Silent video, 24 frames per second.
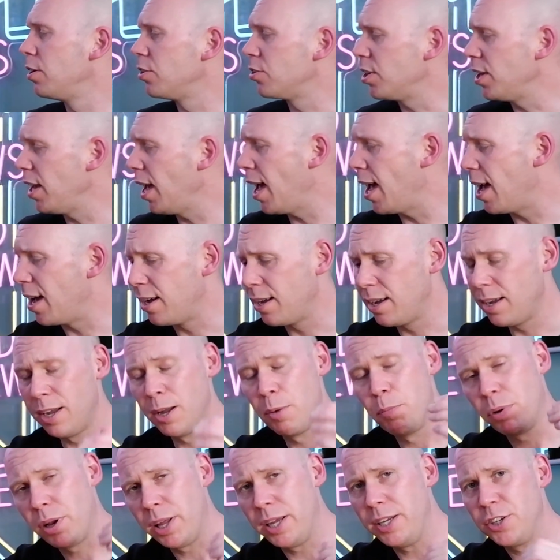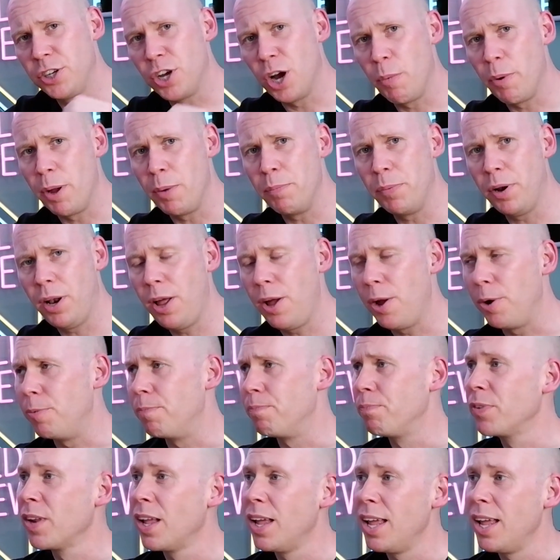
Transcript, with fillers: So yeah, please comment below.